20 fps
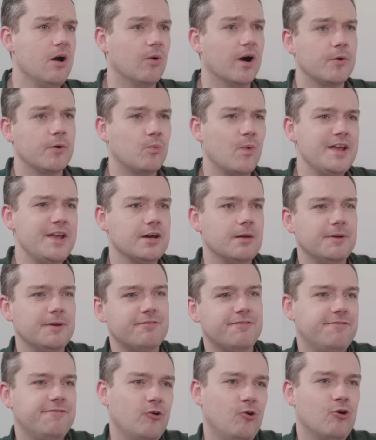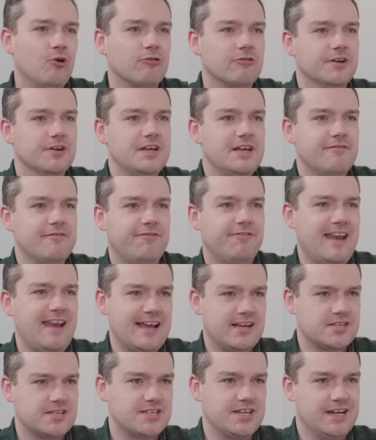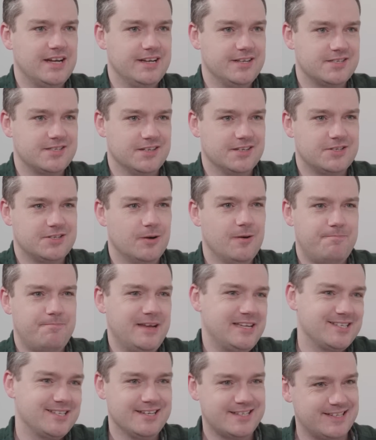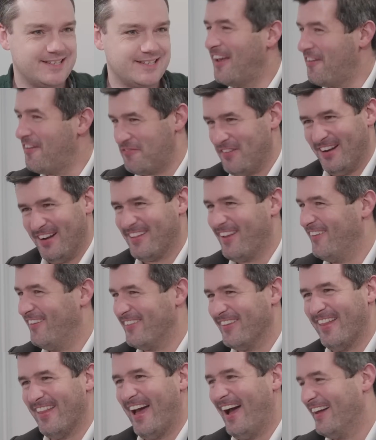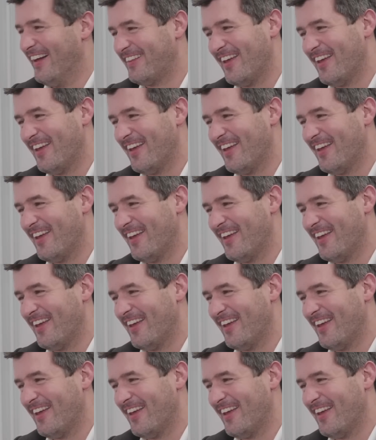No, I wake up at 4 and eat flax seeds and do a business I definitely don't do that.